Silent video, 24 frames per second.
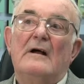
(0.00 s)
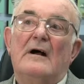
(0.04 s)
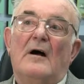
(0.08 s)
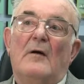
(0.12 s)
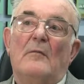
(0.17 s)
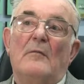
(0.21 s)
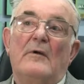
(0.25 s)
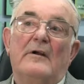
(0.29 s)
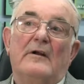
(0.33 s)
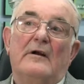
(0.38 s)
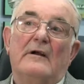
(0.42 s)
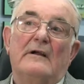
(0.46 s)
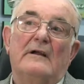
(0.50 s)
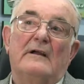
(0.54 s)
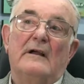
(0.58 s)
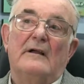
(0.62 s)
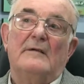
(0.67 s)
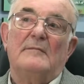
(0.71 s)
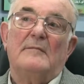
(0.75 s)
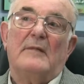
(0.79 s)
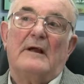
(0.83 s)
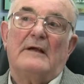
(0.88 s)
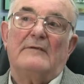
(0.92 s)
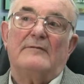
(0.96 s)
And when I
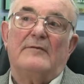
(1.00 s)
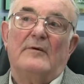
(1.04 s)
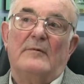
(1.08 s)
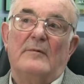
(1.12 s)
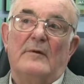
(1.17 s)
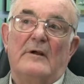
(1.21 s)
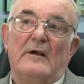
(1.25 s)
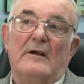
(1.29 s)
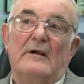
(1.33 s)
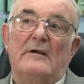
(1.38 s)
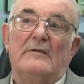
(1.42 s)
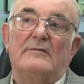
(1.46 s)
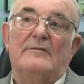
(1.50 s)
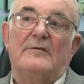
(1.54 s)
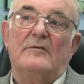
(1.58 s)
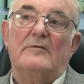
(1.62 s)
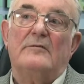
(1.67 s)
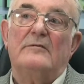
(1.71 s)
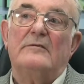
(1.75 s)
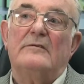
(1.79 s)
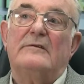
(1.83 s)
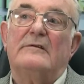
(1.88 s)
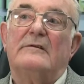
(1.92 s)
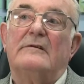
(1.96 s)
came back from the Air
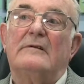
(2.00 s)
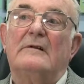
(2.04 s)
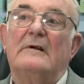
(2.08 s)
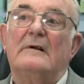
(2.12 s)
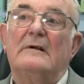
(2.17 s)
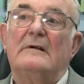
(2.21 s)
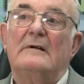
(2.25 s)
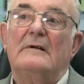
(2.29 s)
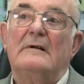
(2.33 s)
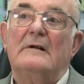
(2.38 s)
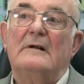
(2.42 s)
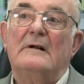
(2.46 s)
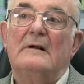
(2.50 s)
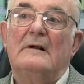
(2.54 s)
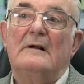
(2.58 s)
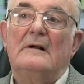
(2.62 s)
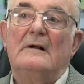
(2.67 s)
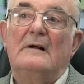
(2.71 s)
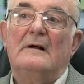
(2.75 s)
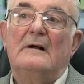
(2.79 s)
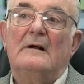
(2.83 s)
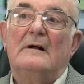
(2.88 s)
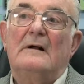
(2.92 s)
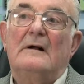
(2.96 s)
Force,
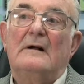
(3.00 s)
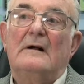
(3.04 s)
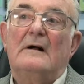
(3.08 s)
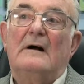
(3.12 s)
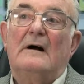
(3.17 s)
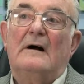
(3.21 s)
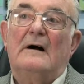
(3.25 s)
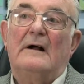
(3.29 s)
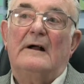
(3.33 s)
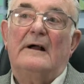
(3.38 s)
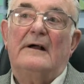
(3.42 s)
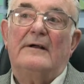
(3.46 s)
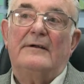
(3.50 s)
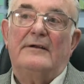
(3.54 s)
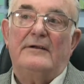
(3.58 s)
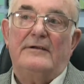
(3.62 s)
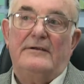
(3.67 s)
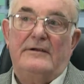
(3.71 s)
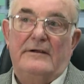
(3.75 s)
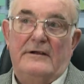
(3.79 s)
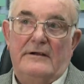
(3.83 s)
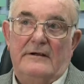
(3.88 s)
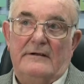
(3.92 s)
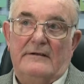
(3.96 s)
I had a
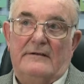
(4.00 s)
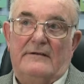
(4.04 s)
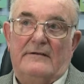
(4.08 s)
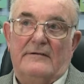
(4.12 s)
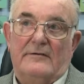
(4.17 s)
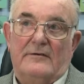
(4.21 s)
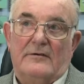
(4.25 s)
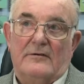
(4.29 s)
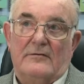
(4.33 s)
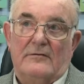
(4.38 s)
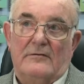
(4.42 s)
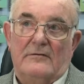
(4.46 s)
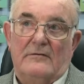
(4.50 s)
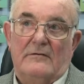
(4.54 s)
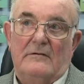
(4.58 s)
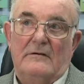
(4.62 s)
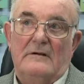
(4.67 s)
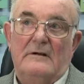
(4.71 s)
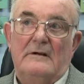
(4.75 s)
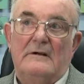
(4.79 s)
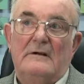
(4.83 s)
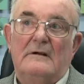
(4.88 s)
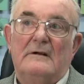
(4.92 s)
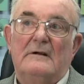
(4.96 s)
year to
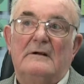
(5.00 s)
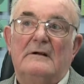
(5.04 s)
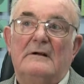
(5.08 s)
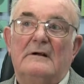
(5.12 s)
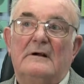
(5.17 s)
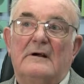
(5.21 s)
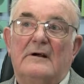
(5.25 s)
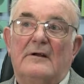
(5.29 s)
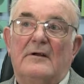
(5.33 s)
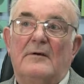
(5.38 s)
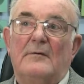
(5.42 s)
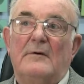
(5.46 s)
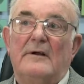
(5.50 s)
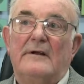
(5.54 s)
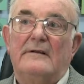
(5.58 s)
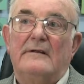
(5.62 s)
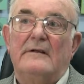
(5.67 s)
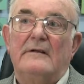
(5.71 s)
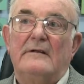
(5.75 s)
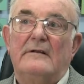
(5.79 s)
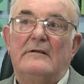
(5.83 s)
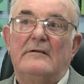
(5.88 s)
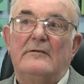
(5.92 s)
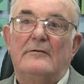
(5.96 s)
do, and I went
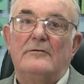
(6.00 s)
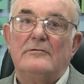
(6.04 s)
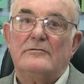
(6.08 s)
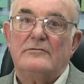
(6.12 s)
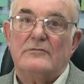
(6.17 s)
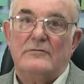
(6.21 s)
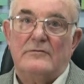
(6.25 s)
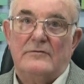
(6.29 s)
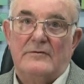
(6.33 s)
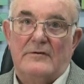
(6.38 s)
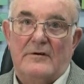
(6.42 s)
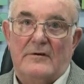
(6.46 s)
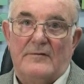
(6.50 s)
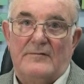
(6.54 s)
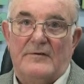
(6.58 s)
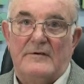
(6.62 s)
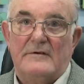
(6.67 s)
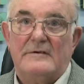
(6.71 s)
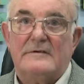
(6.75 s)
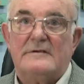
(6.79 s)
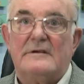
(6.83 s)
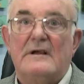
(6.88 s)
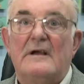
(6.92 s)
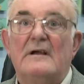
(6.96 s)
into the drawing
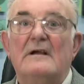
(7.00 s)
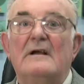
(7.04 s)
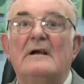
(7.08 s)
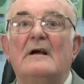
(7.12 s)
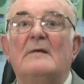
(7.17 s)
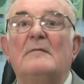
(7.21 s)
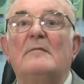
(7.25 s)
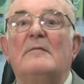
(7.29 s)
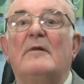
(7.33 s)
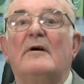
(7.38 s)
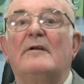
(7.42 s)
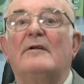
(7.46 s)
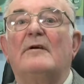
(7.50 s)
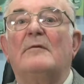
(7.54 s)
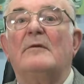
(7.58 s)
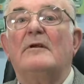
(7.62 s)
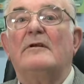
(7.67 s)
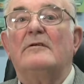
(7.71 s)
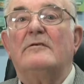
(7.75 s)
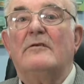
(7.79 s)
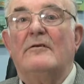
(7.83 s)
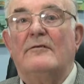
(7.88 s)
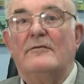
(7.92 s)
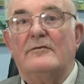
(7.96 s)
office, but I
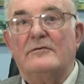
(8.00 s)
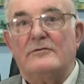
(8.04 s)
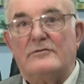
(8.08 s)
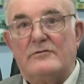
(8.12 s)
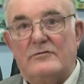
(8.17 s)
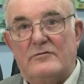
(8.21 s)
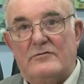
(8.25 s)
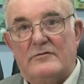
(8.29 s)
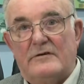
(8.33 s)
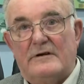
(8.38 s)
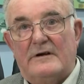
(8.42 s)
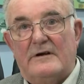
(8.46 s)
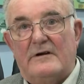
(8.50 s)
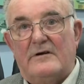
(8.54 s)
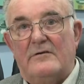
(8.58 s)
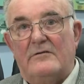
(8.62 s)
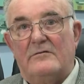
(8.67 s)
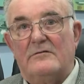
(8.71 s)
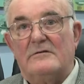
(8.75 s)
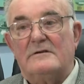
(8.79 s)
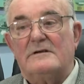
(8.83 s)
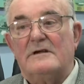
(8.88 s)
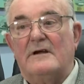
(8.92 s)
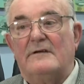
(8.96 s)
went on the drawing
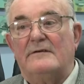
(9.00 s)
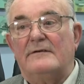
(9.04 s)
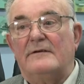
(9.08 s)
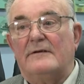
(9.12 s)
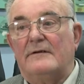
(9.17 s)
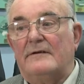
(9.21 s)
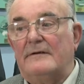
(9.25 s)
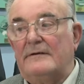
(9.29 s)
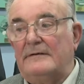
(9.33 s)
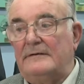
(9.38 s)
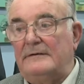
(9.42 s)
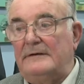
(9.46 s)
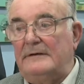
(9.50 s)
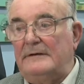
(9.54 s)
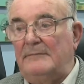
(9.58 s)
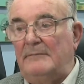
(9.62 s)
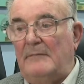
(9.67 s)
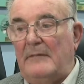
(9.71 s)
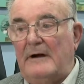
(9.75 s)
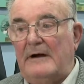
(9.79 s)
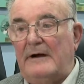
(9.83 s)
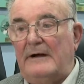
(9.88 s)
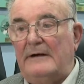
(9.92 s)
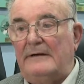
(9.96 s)
course under
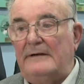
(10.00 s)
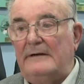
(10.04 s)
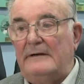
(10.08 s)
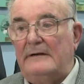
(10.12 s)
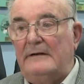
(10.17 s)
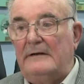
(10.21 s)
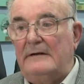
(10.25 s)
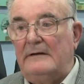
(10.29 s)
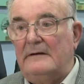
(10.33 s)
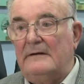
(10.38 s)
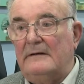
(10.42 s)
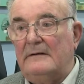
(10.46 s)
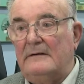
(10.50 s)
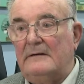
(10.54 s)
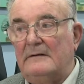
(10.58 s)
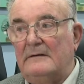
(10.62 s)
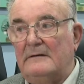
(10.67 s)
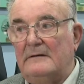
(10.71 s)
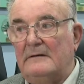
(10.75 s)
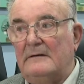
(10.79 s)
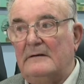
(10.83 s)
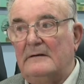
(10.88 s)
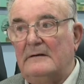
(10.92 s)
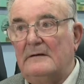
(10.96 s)
Mann
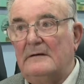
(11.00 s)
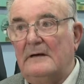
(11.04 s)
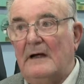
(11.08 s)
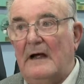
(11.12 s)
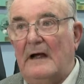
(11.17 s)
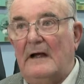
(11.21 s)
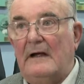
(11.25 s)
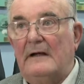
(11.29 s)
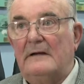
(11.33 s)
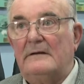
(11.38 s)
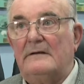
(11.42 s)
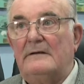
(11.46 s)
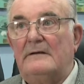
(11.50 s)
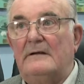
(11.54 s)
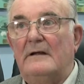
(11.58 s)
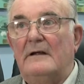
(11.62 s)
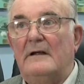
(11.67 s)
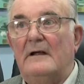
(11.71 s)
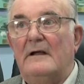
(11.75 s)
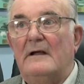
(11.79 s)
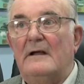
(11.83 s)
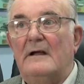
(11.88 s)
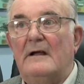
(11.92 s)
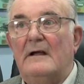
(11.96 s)
at
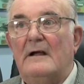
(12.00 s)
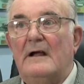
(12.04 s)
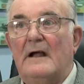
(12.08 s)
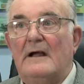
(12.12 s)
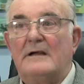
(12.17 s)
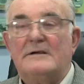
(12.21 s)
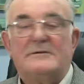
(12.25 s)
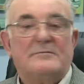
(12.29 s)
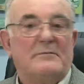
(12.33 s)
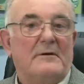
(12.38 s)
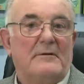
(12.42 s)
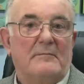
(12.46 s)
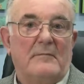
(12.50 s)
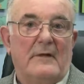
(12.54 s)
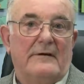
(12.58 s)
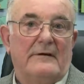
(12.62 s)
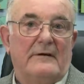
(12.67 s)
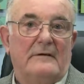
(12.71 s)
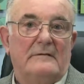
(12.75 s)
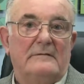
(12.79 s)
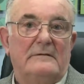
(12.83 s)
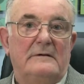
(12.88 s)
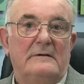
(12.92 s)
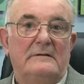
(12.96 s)
Ashwick
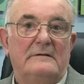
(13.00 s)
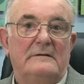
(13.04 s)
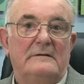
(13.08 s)
Manor.